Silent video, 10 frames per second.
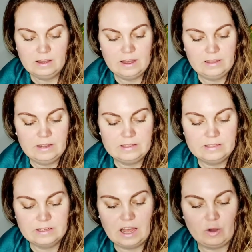And let's
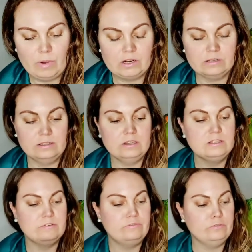see how much. This is
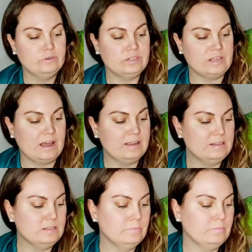a full
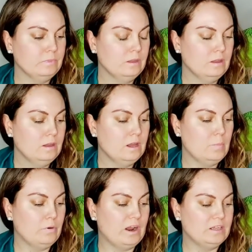size, a
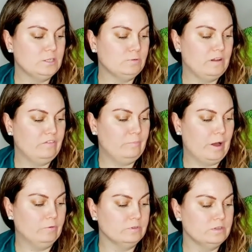price
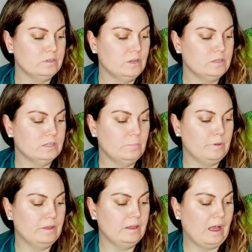£12. Dusky
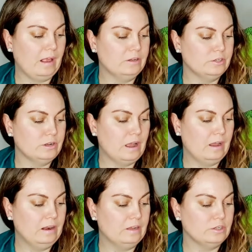pink
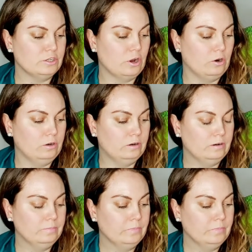eyelash color.